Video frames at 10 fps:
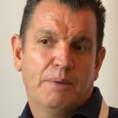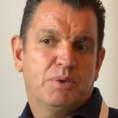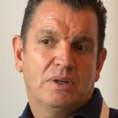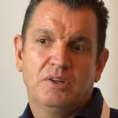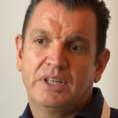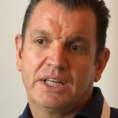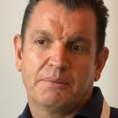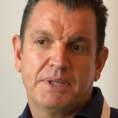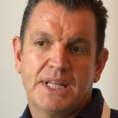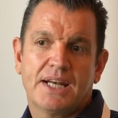Absolutely. And, I
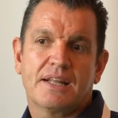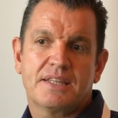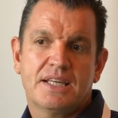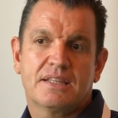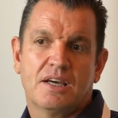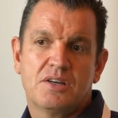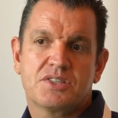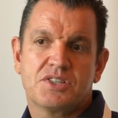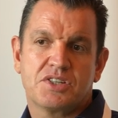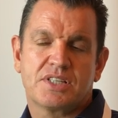mean, that, I think
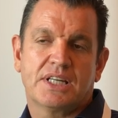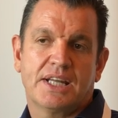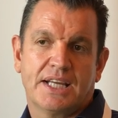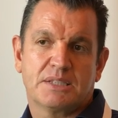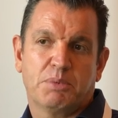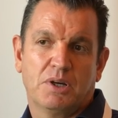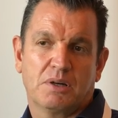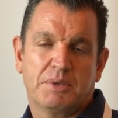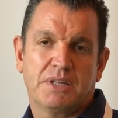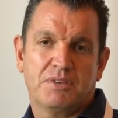those are just going to explode.
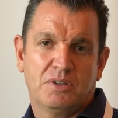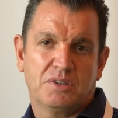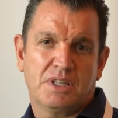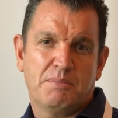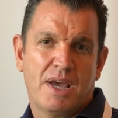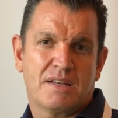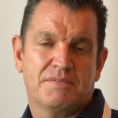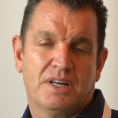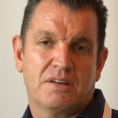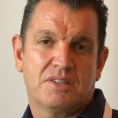I mean, if you look at the amount of
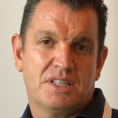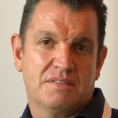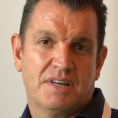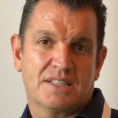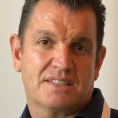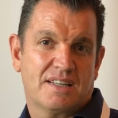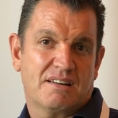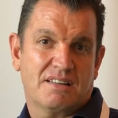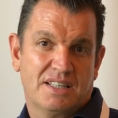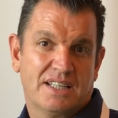IoT devices that
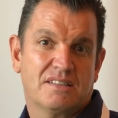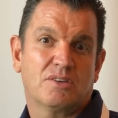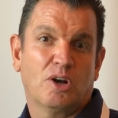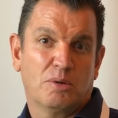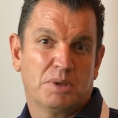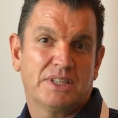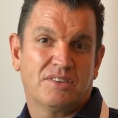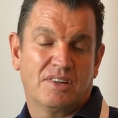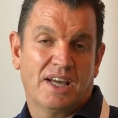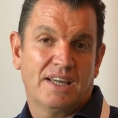are connected globally
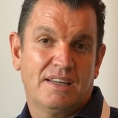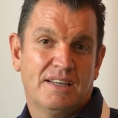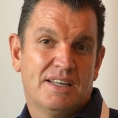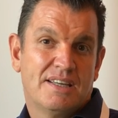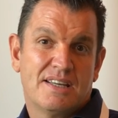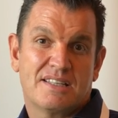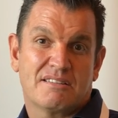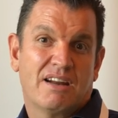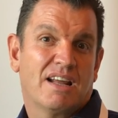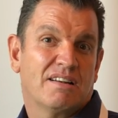today, it's
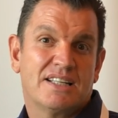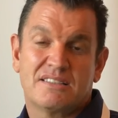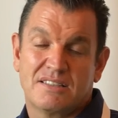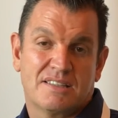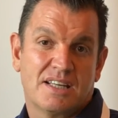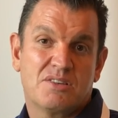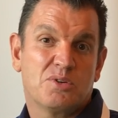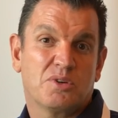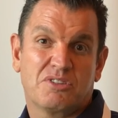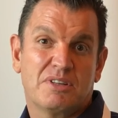around, let's just say,
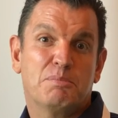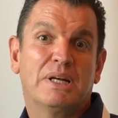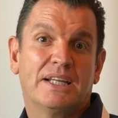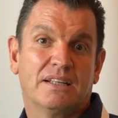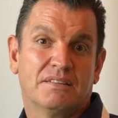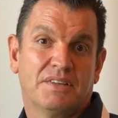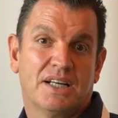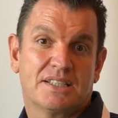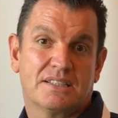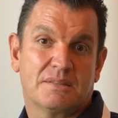2 or 3 billion
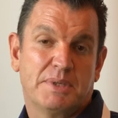devices.